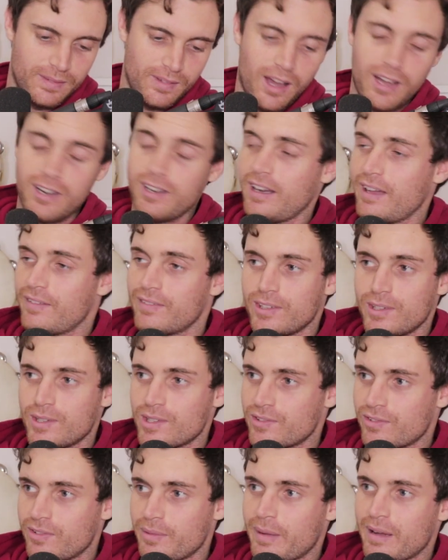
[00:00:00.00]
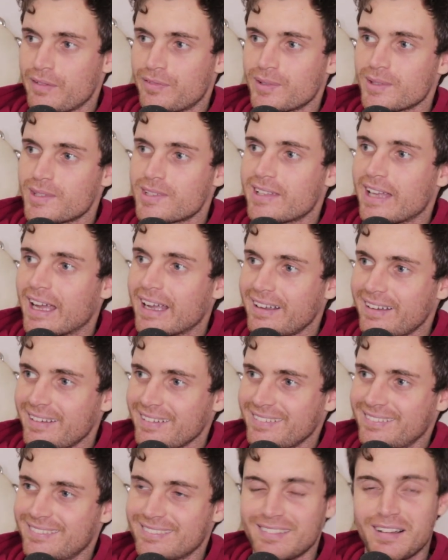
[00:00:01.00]
I don't have a use for my foot stank,
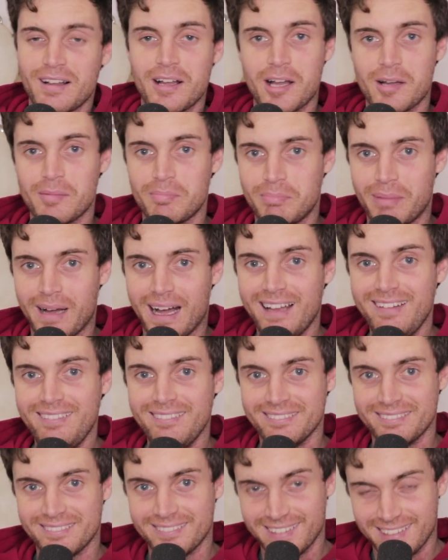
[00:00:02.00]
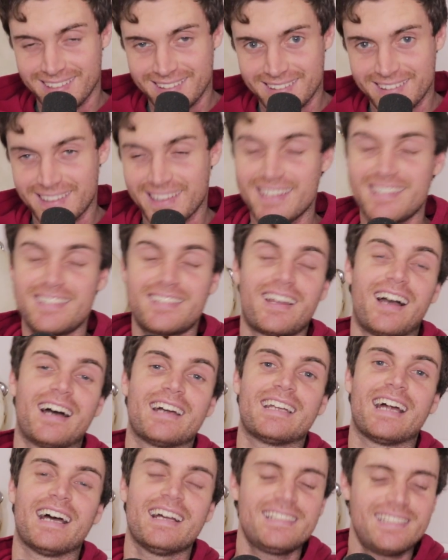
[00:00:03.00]
but this guy
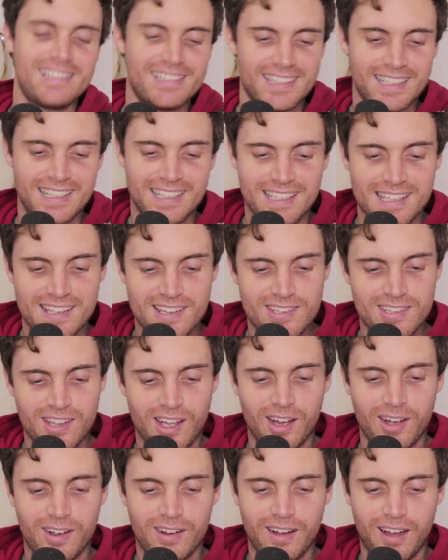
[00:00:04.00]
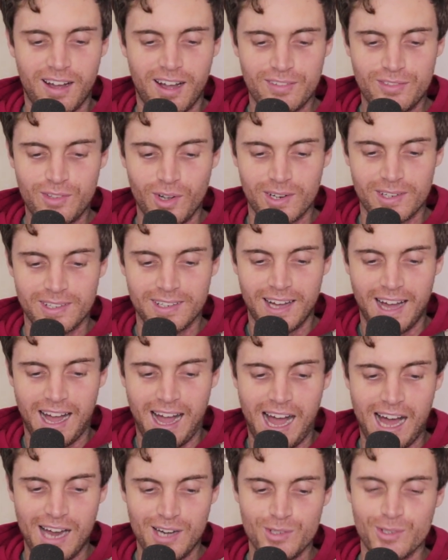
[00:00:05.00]
does. So I've gone
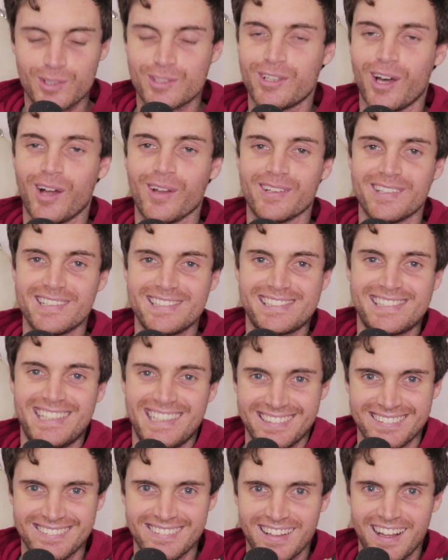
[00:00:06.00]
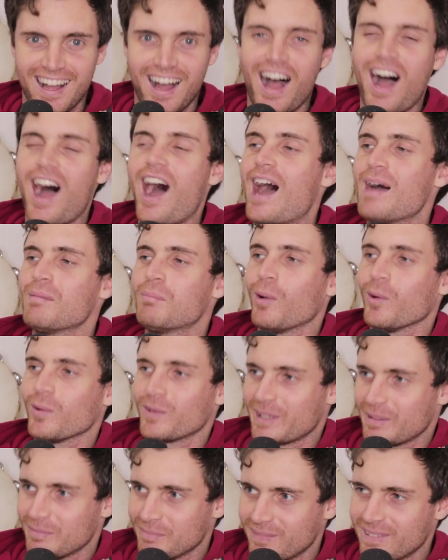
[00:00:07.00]
$100, highballed
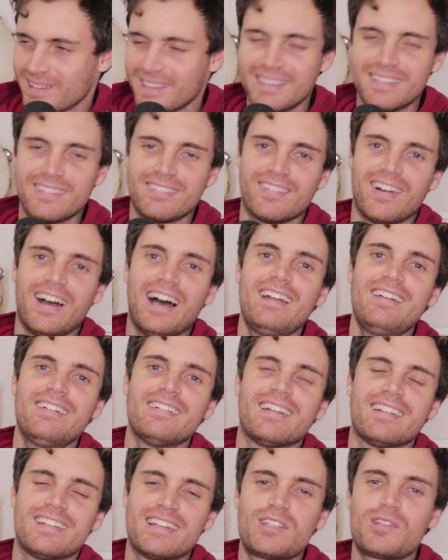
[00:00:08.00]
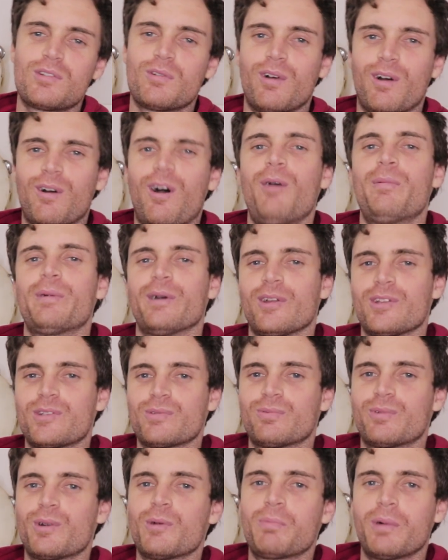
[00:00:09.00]
him. Right? This is, I'll be honest,
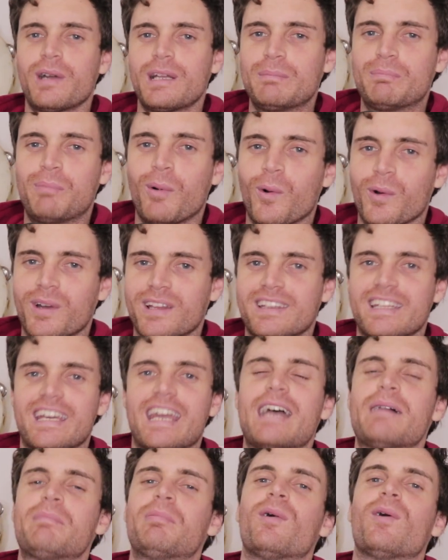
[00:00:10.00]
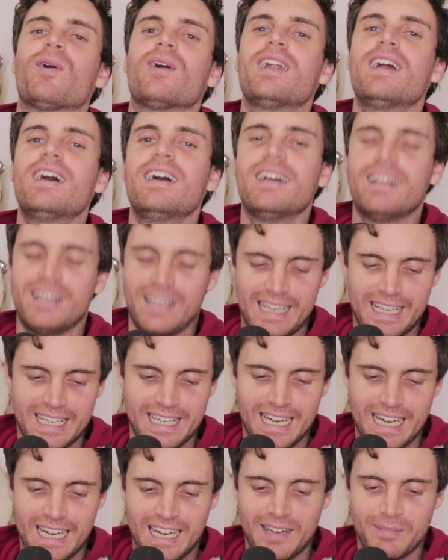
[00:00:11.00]
we were pretty bored at the airport,
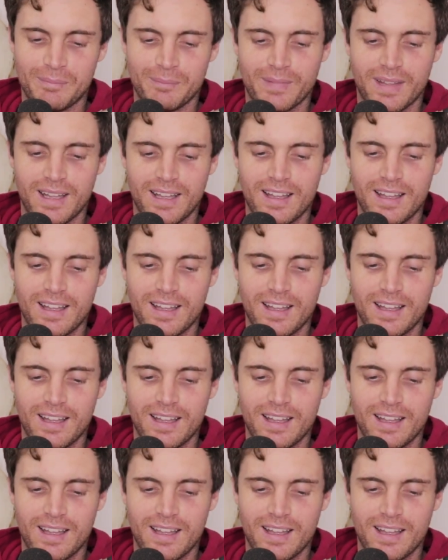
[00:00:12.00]
and